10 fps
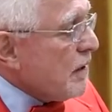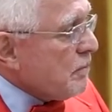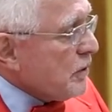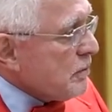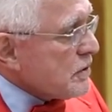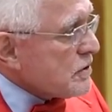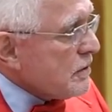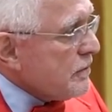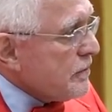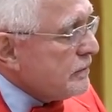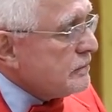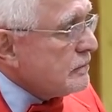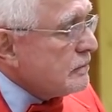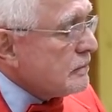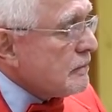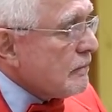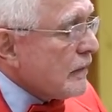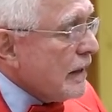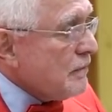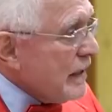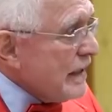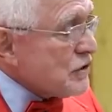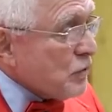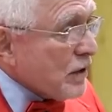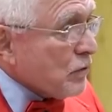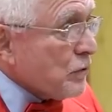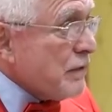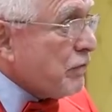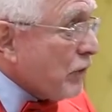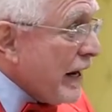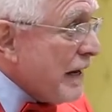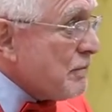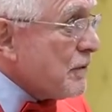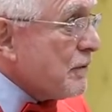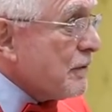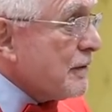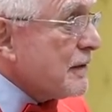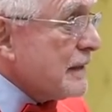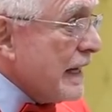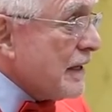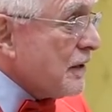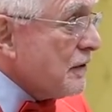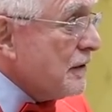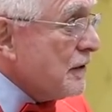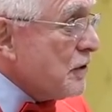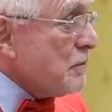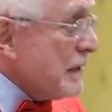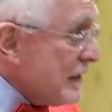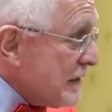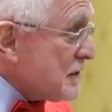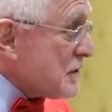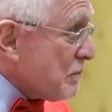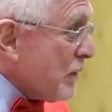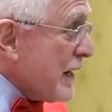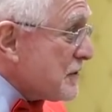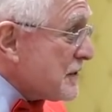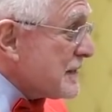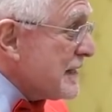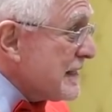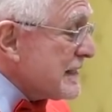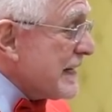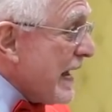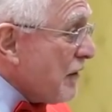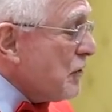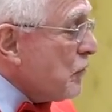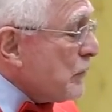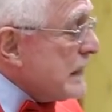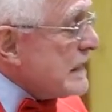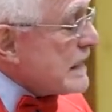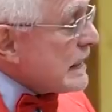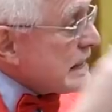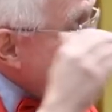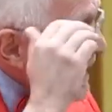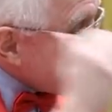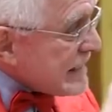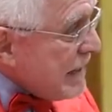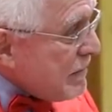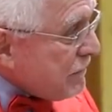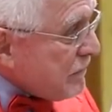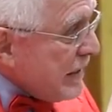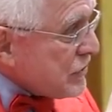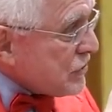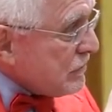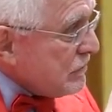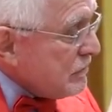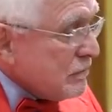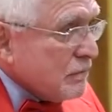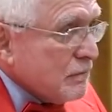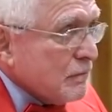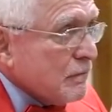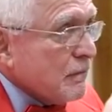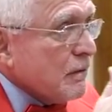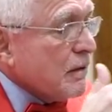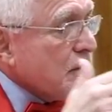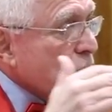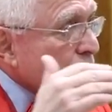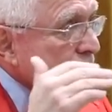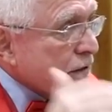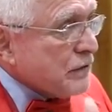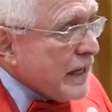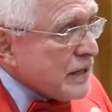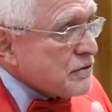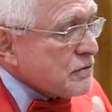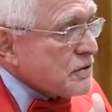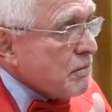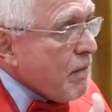On purpose. And each one will reframe the data. You'll be surprised See how reading the exact same information will get different answers.